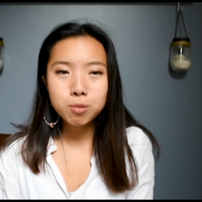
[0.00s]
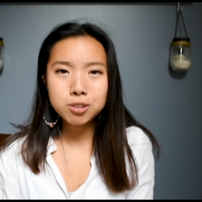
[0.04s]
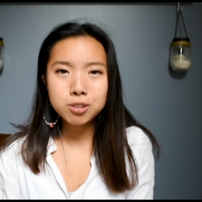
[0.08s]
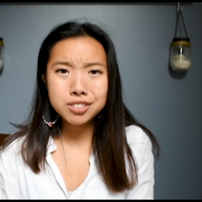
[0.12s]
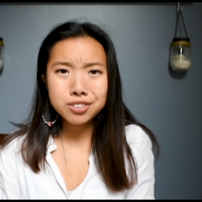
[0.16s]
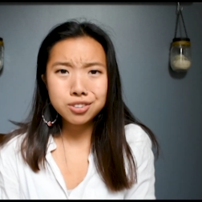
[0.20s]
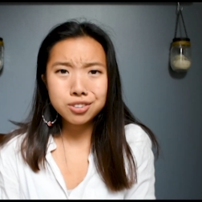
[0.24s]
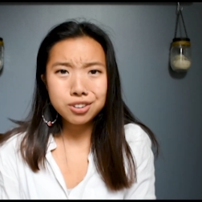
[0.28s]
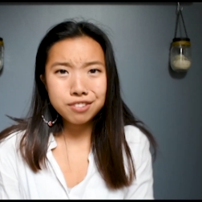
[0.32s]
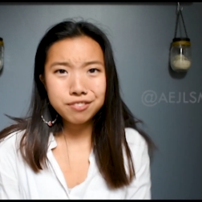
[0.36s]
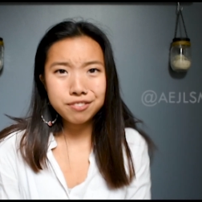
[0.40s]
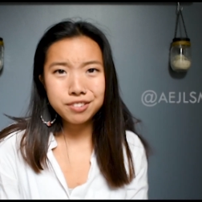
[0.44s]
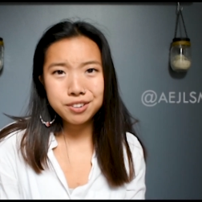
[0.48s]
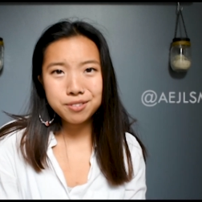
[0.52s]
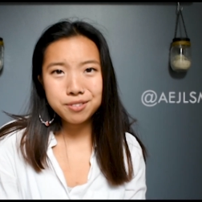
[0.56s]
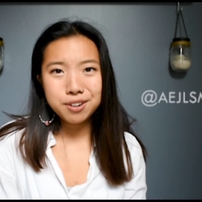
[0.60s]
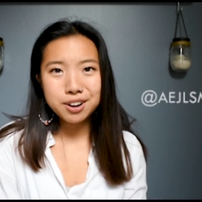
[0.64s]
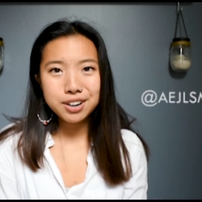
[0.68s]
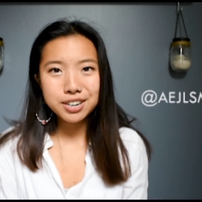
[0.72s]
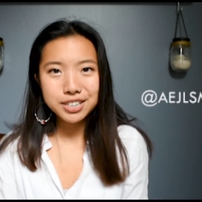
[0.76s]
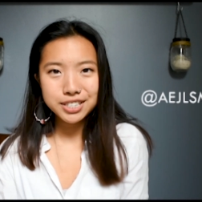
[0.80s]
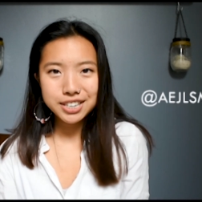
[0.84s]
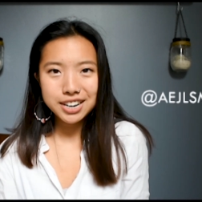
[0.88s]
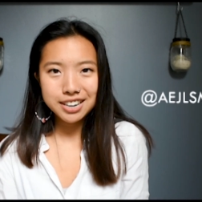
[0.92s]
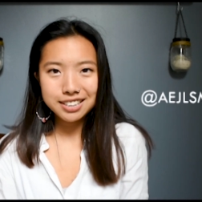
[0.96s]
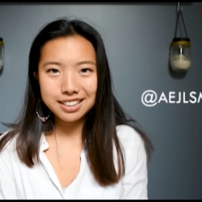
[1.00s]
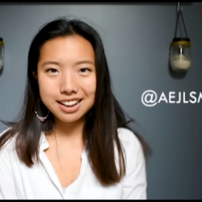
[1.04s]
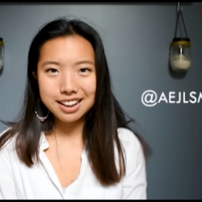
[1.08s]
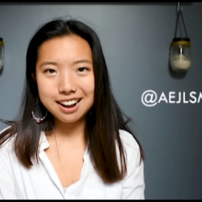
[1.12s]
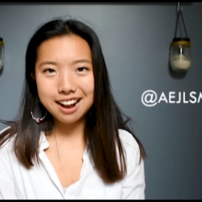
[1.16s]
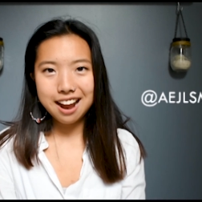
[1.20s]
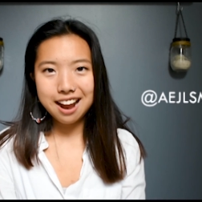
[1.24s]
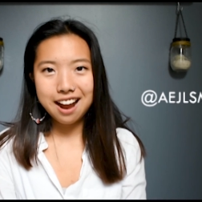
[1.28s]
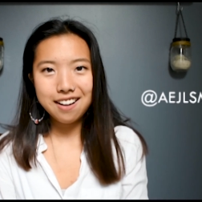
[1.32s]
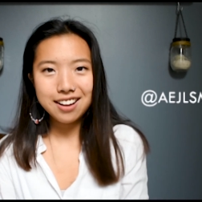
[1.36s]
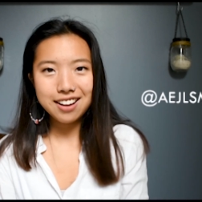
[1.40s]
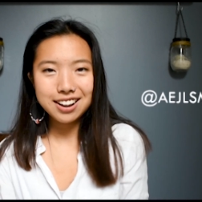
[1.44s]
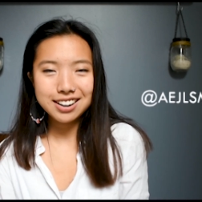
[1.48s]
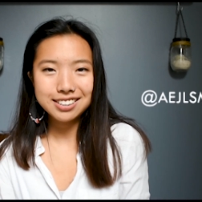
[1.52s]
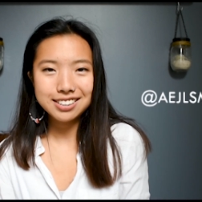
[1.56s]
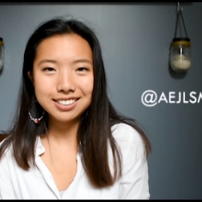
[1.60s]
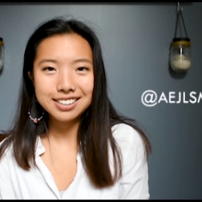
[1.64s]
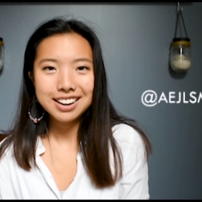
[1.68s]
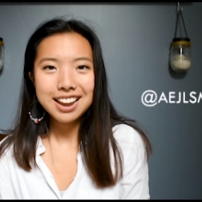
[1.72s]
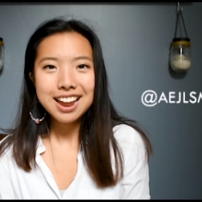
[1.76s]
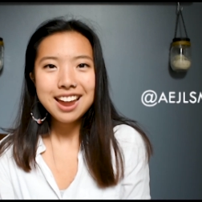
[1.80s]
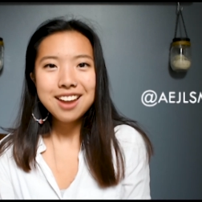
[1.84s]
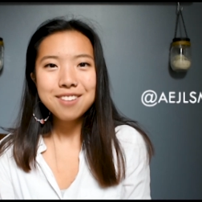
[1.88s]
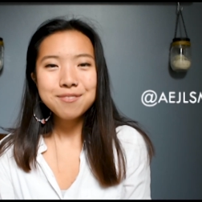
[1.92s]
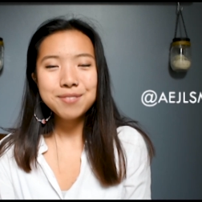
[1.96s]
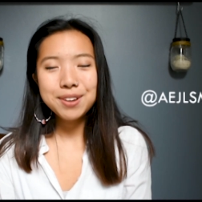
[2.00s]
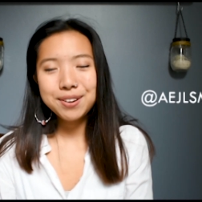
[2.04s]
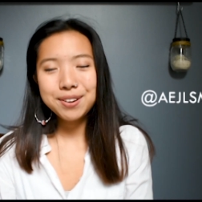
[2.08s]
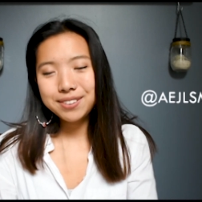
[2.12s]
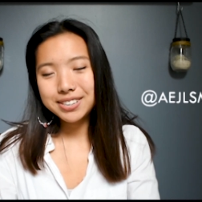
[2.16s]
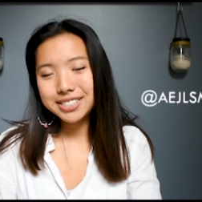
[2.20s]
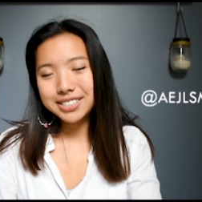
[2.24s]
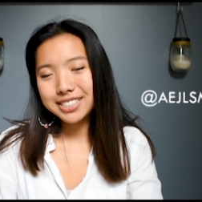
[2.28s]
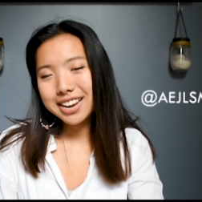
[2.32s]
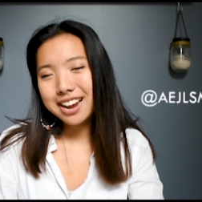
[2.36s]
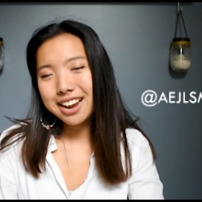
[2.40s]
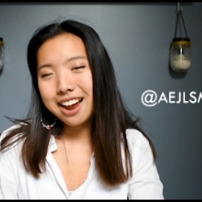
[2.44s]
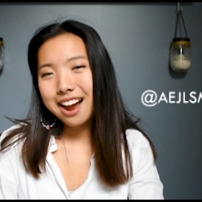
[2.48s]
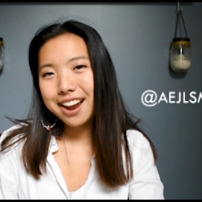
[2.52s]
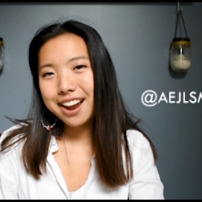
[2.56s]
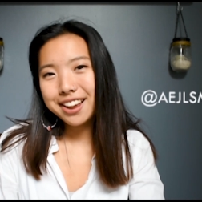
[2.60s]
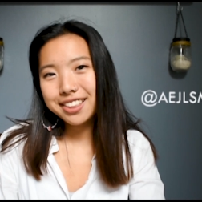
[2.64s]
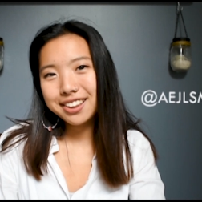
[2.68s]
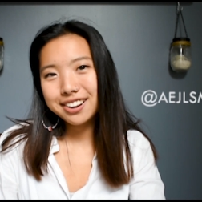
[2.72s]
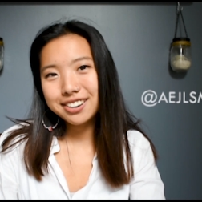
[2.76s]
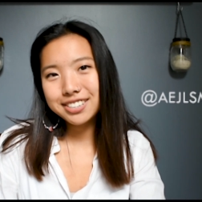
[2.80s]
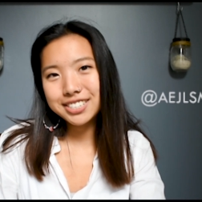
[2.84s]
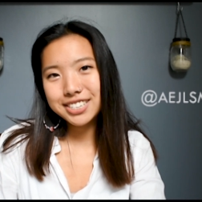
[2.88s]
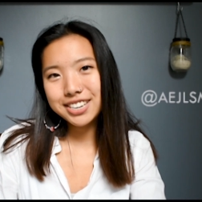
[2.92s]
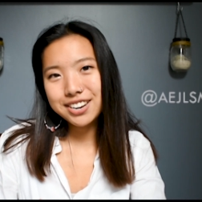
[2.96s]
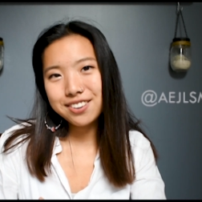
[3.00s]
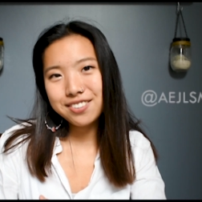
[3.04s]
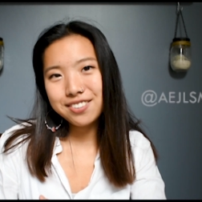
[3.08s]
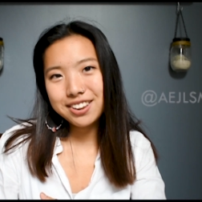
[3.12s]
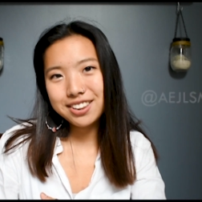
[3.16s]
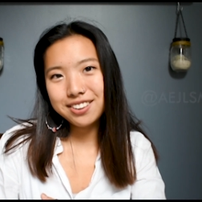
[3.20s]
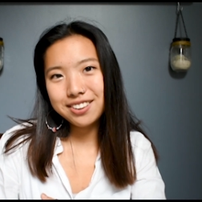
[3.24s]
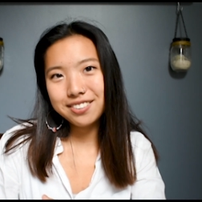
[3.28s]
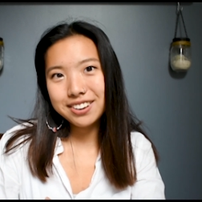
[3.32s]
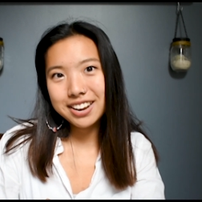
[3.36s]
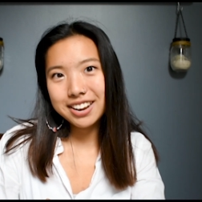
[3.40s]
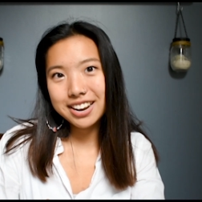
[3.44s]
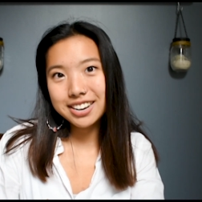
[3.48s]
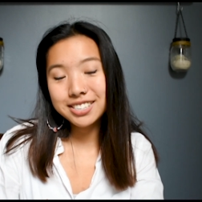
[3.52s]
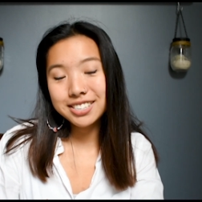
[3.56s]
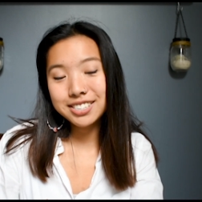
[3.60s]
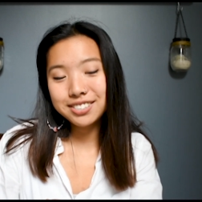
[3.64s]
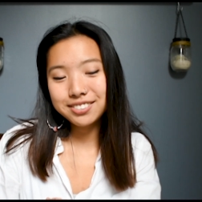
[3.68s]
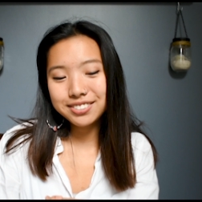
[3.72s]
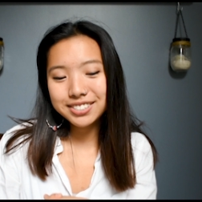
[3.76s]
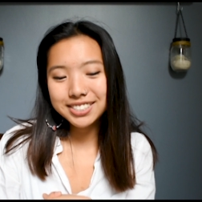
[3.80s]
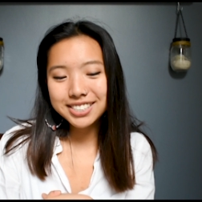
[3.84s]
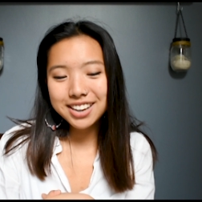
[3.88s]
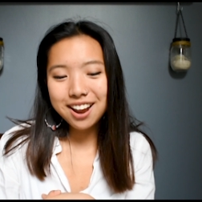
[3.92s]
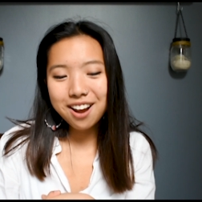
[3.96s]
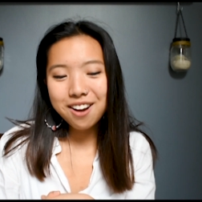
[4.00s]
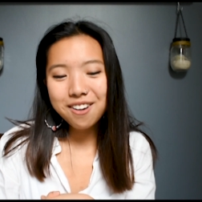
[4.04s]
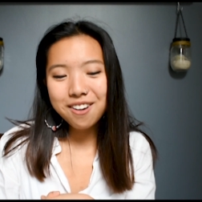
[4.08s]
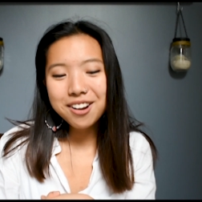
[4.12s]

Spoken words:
so if you want to check that out and maybe say hi there too, you can do so.